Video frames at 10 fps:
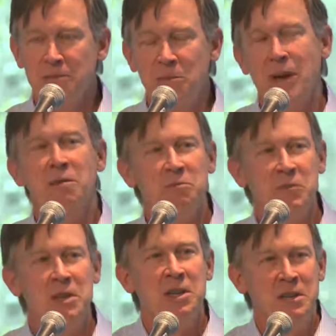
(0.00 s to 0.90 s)
well,
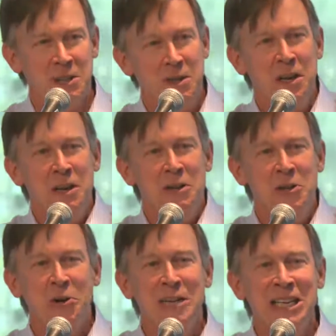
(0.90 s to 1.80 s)

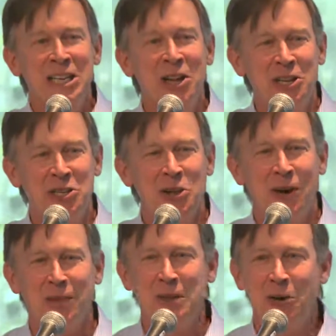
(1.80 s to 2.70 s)
you're eating lunch, so
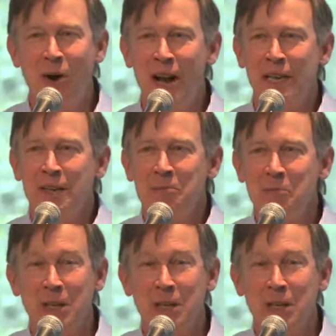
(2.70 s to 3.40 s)
I'll be quiet.